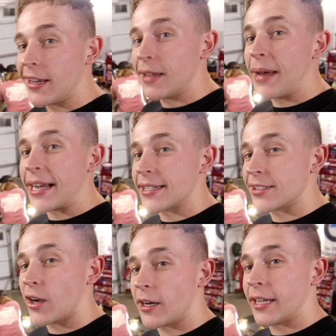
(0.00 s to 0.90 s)
and get back
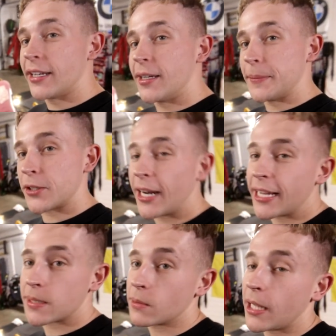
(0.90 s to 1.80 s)
started. I'm gonna try to
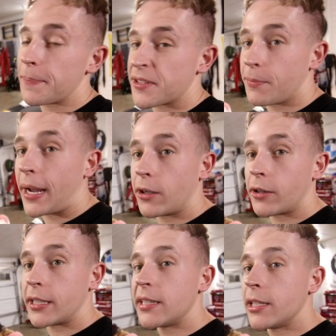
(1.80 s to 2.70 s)
get some clips of Michael
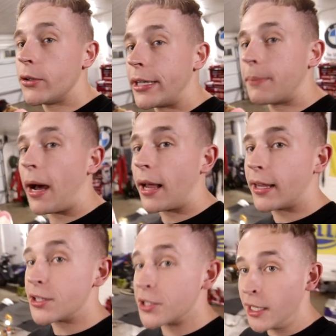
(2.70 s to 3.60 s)
continuing to
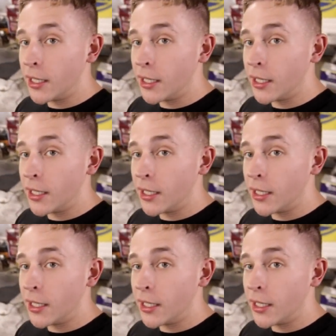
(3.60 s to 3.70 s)
polish.